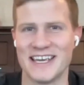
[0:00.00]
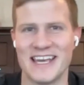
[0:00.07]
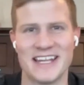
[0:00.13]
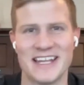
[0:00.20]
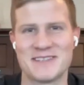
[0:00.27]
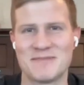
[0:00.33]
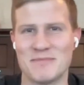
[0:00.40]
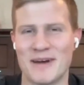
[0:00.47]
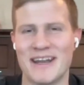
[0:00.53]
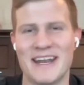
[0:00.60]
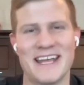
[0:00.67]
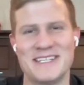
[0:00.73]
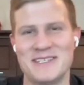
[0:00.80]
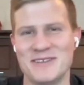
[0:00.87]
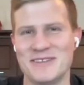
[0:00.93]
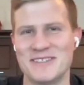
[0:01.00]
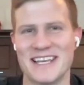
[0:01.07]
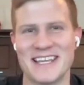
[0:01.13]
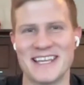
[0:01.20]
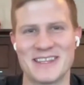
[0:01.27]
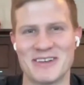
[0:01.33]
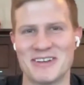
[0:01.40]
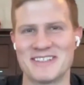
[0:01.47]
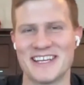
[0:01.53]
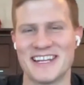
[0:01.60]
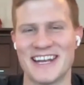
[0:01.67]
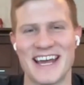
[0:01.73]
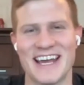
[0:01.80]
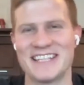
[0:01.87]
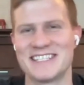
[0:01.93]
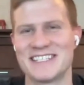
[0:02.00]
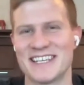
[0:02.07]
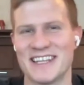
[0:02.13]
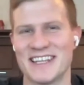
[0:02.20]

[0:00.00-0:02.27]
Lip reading: it's Monday, Tuesday, Thursday nights,